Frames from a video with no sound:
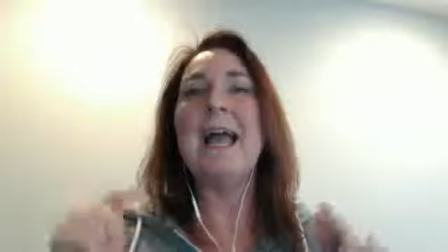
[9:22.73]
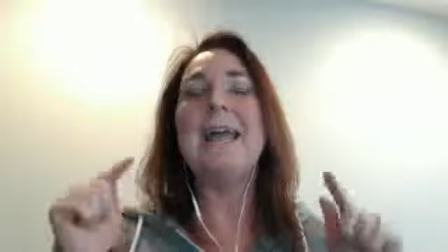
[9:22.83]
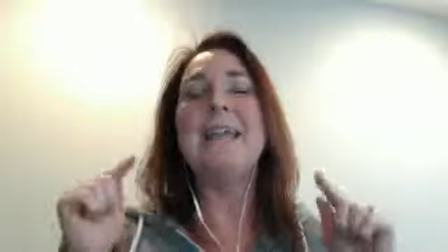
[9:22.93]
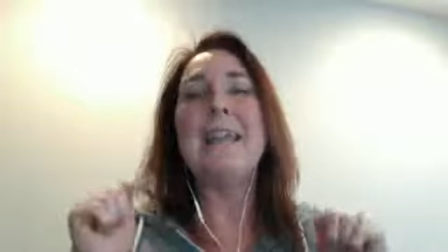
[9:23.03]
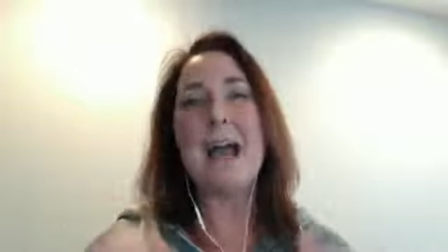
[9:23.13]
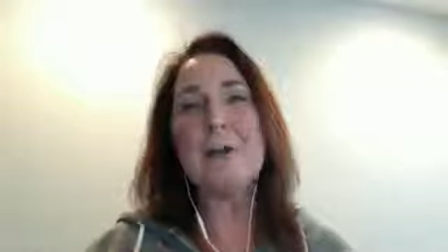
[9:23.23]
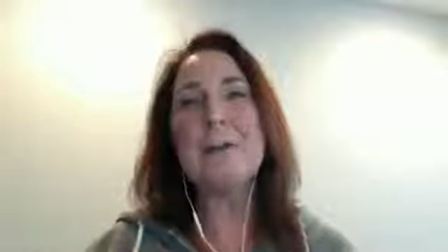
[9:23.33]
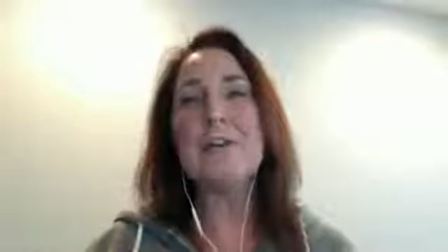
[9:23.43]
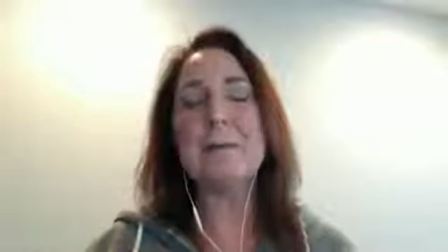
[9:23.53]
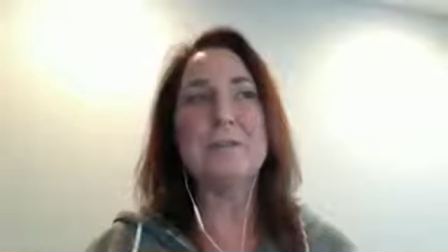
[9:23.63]
now
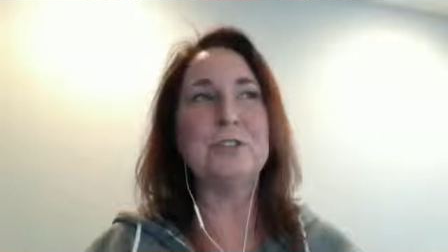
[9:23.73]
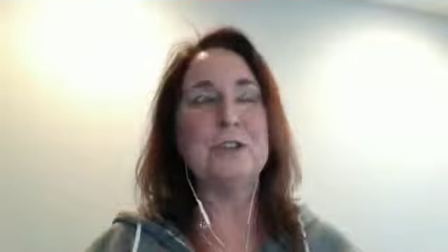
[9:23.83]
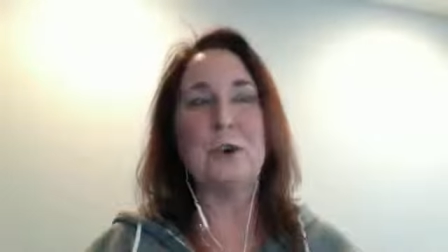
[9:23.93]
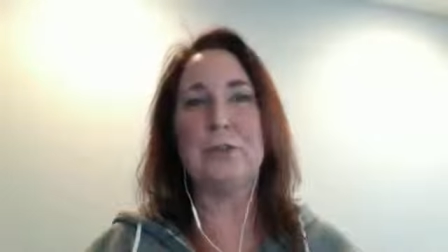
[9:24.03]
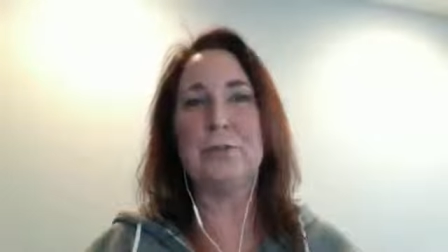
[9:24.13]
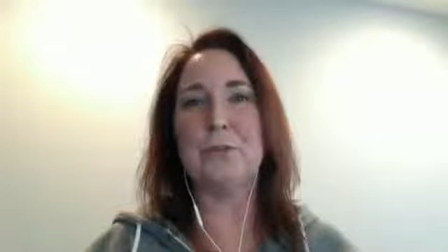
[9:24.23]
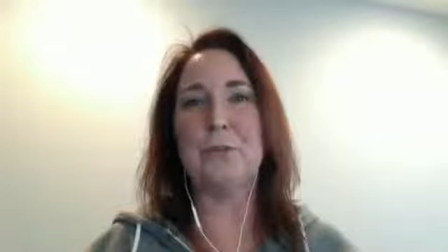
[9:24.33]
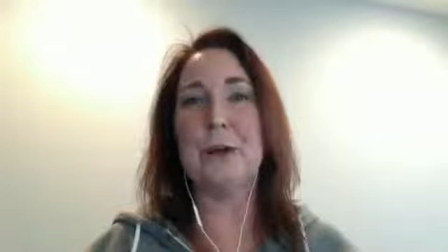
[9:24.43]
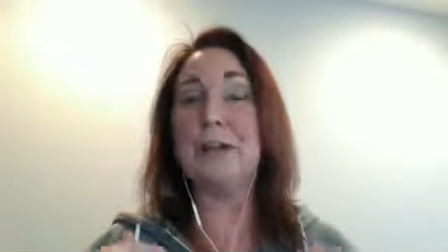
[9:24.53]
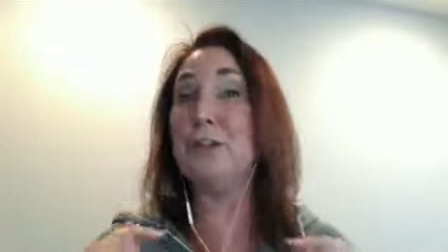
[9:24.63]
you're able to go
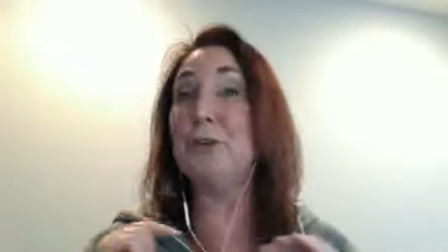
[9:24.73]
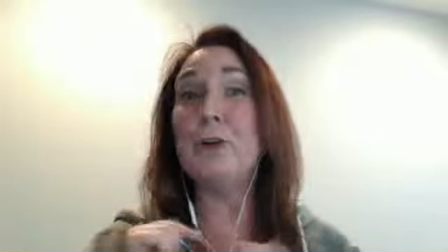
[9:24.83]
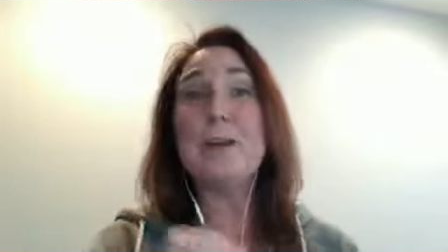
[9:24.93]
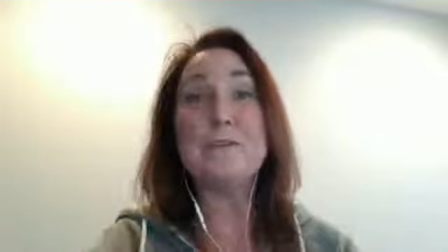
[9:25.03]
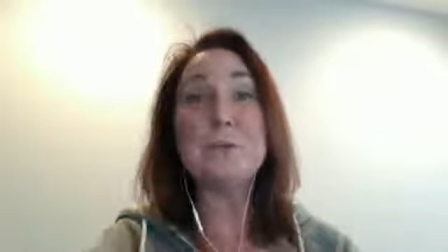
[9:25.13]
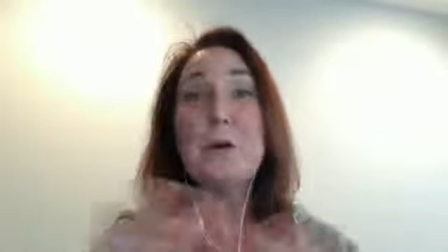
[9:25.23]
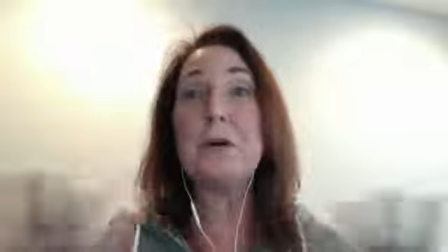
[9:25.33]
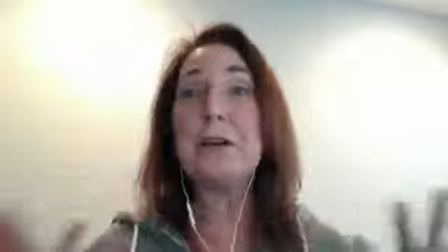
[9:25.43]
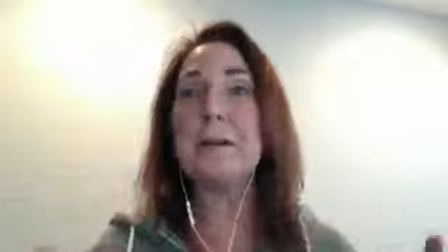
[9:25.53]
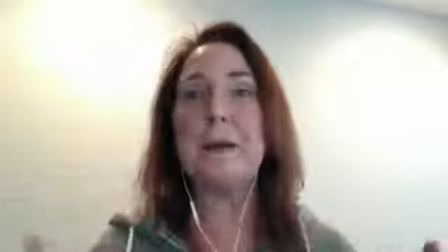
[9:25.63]
through and you don't have to
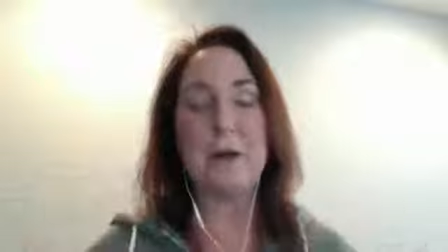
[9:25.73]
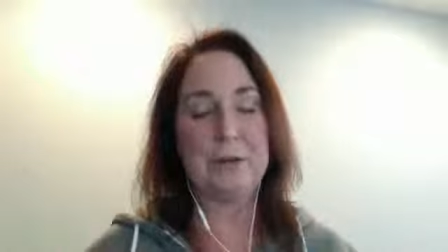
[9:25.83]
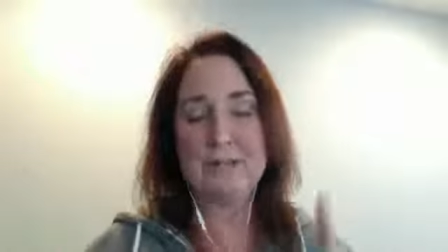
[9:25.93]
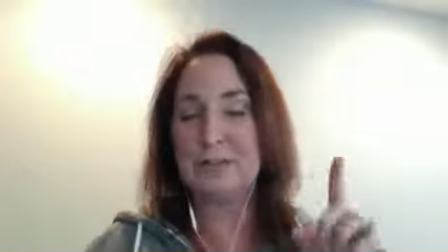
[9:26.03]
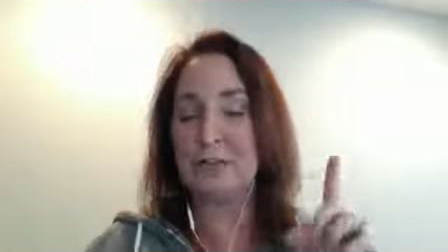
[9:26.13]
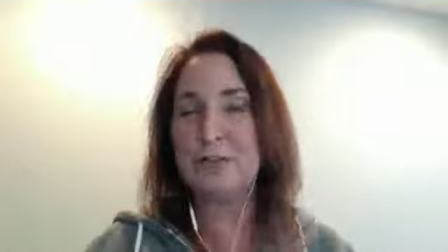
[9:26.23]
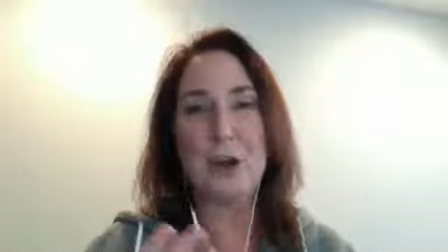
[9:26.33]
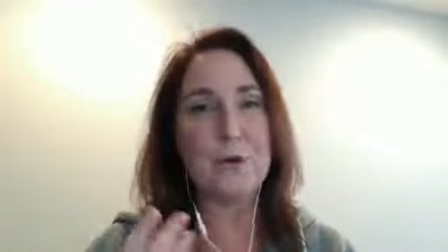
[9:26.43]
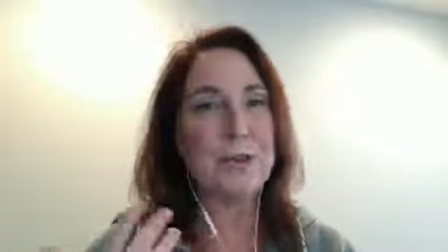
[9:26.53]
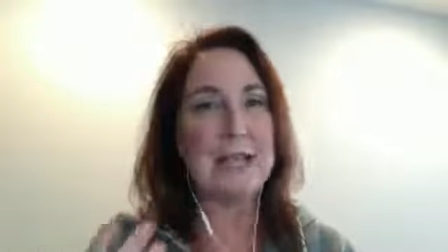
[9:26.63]
worry about is there
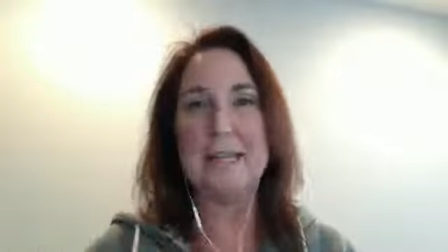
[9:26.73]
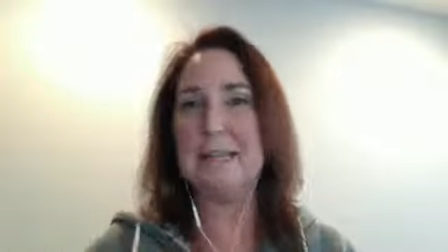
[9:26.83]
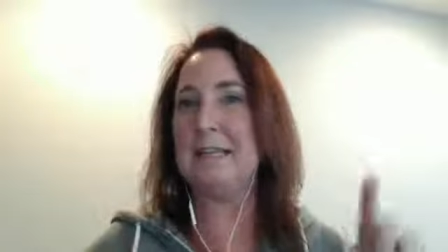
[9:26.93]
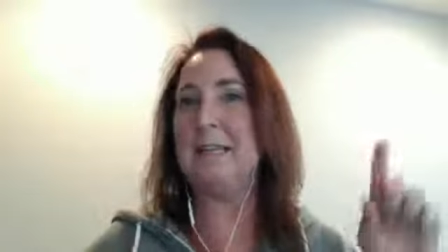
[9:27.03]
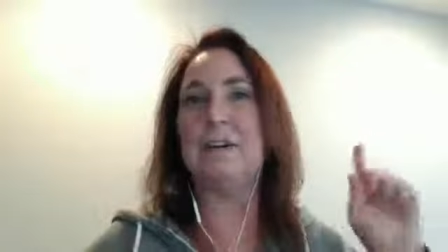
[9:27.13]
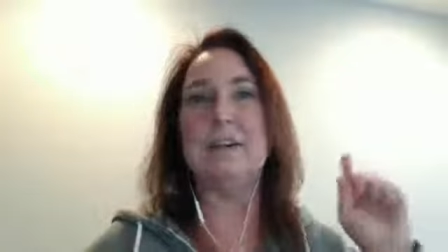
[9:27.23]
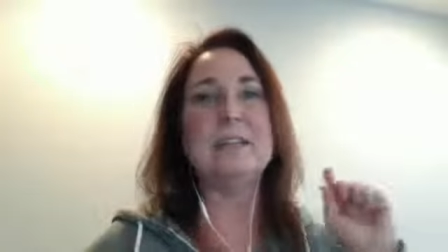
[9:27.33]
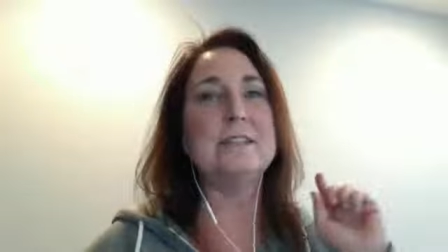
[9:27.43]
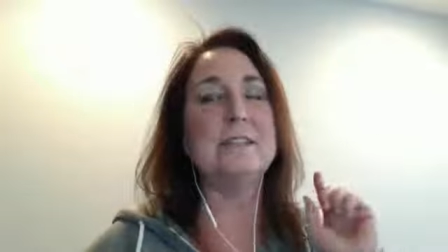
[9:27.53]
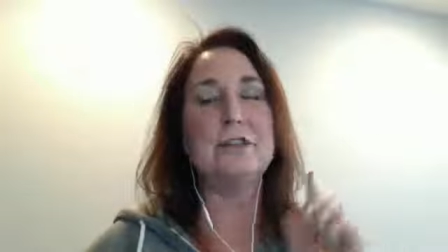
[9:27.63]
donate in here?
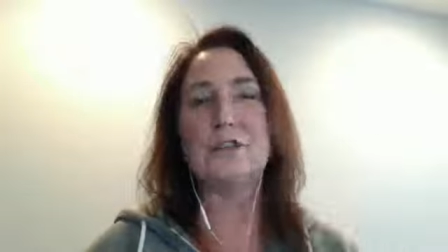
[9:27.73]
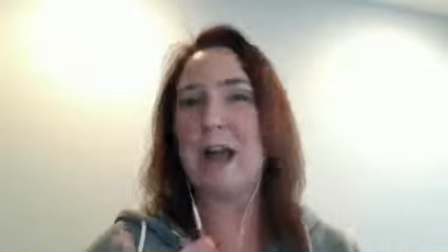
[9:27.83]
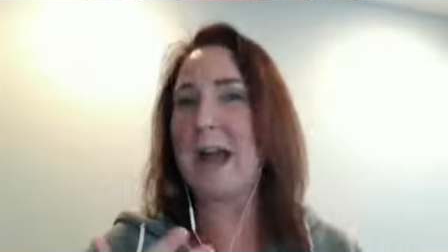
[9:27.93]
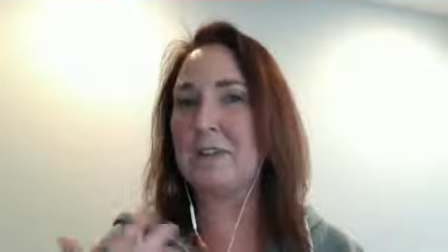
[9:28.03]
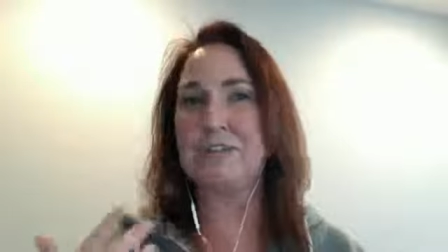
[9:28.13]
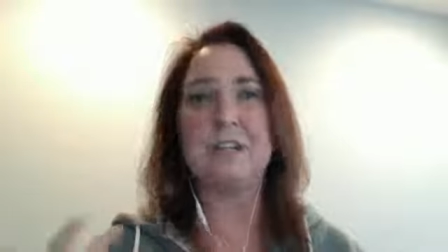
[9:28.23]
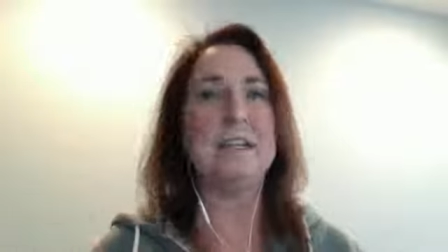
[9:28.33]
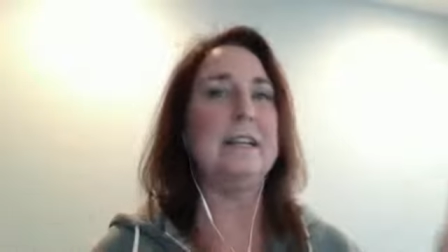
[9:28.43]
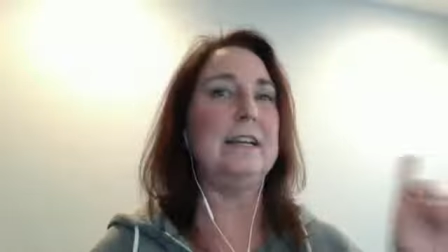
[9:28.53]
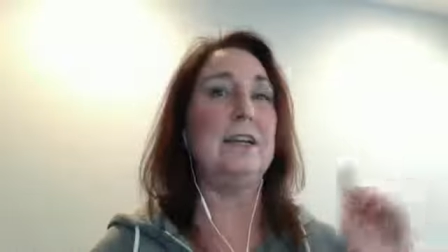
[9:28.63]
Is there trash in
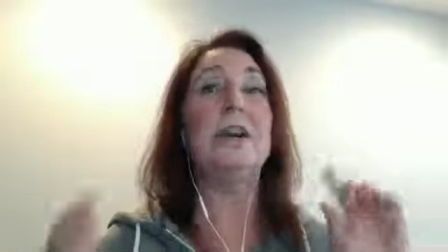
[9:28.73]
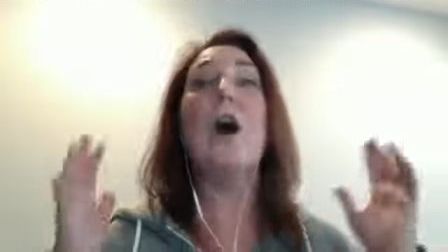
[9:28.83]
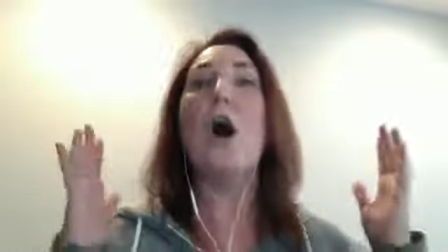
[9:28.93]
here?